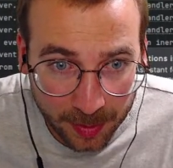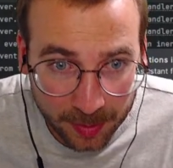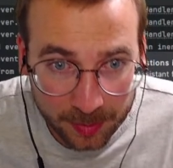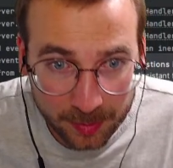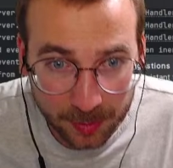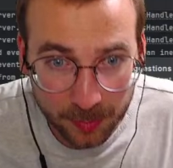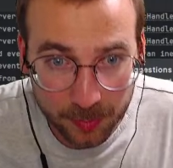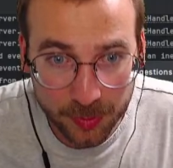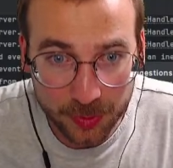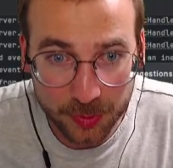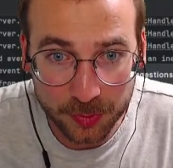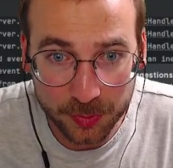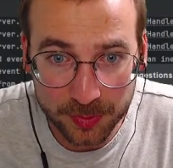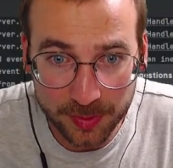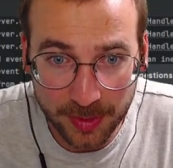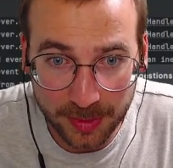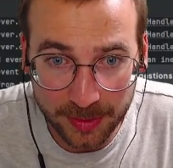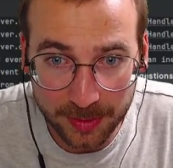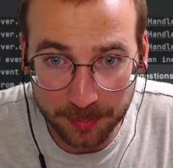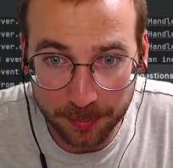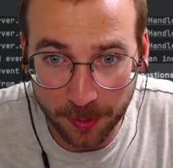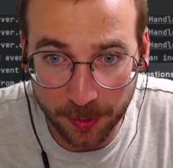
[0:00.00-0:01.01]
Don't use
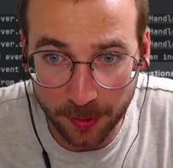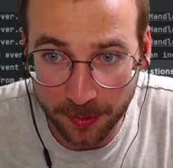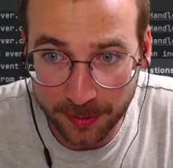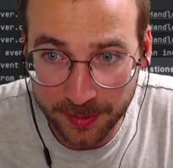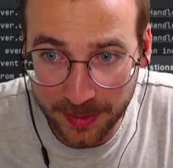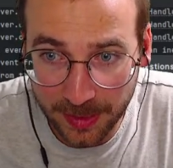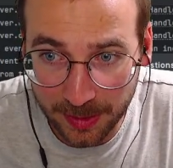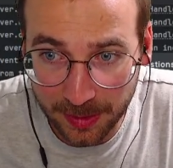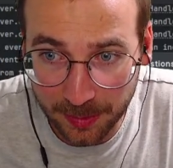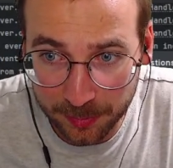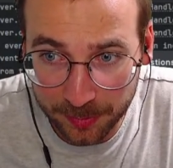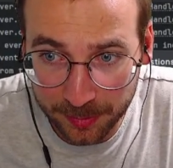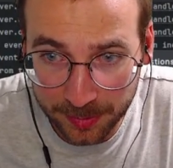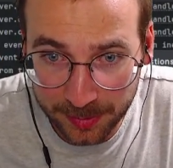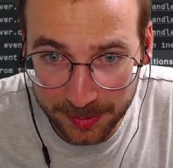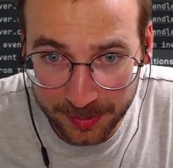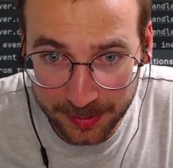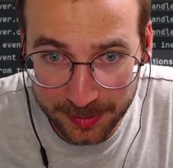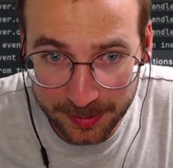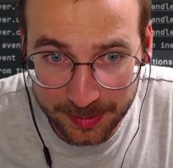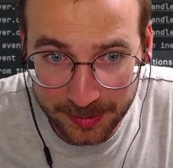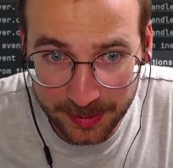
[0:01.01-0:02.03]
any markdown.
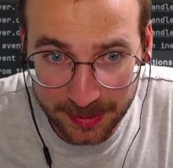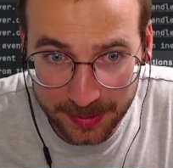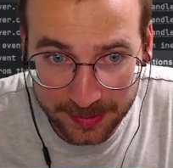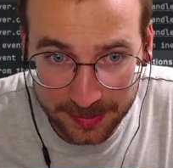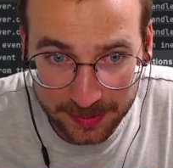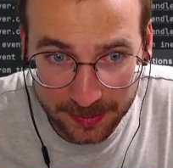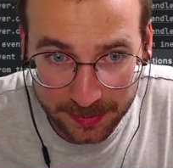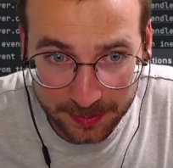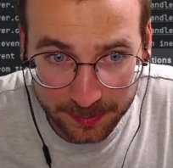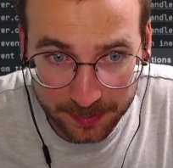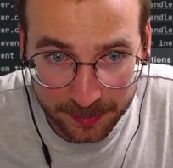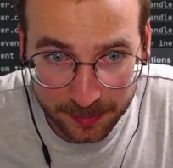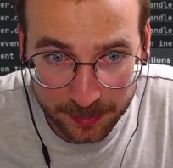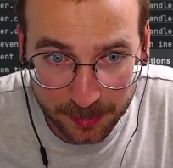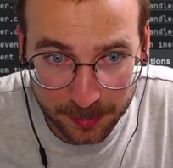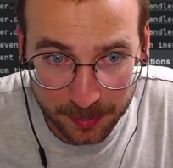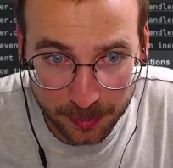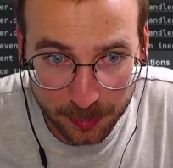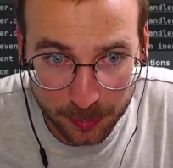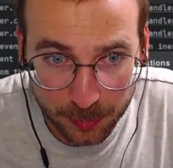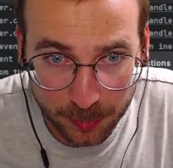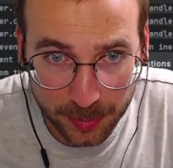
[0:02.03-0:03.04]
Yes,
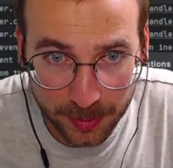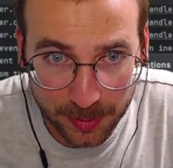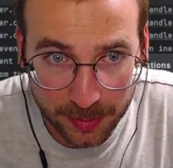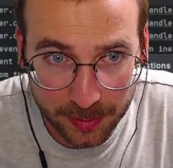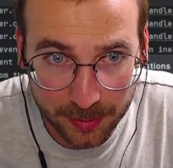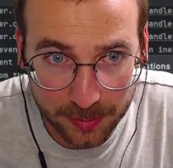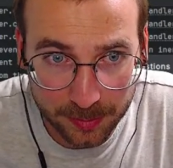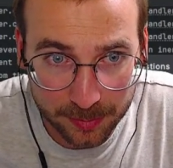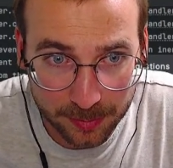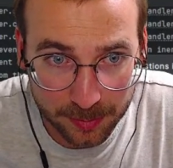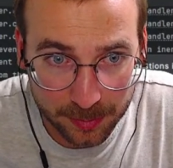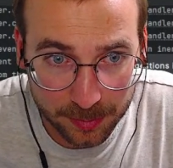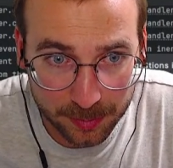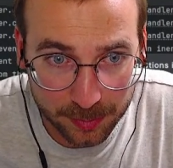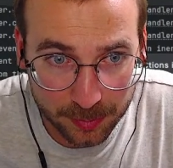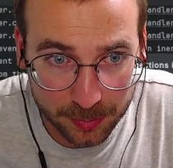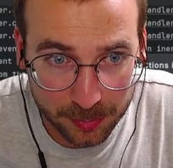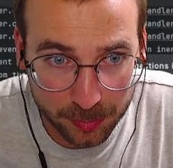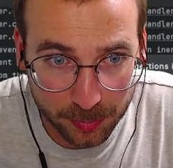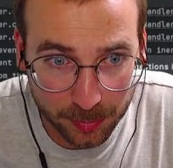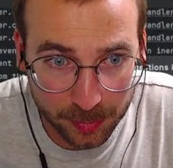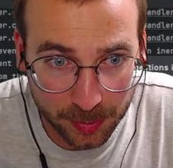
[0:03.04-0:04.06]
we
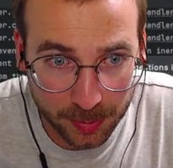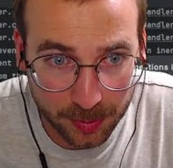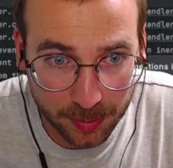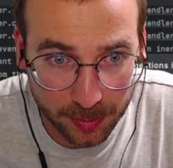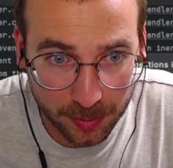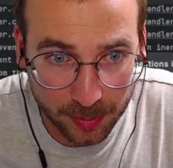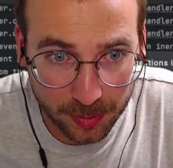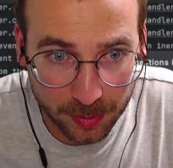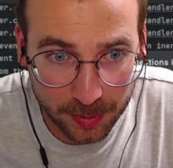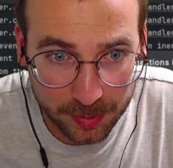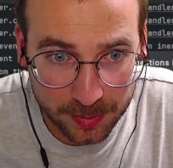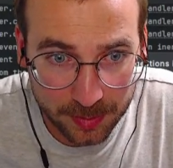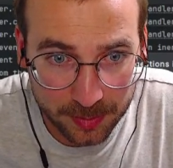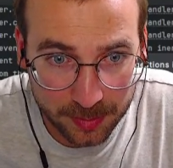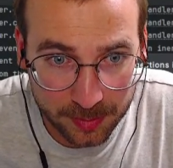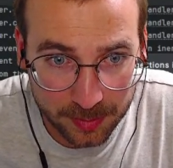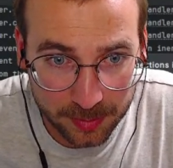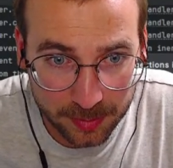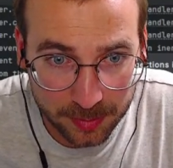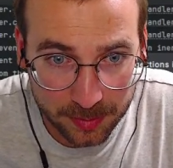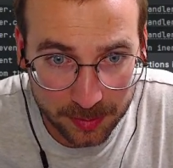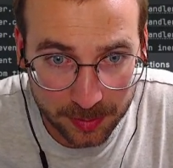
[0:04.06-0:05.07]
truly. This
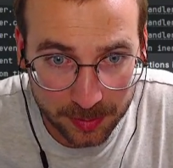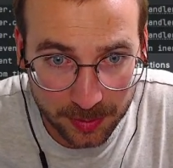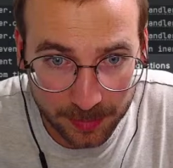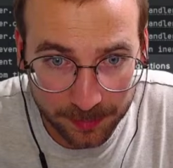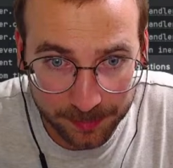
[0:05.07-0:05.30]
is, yeah.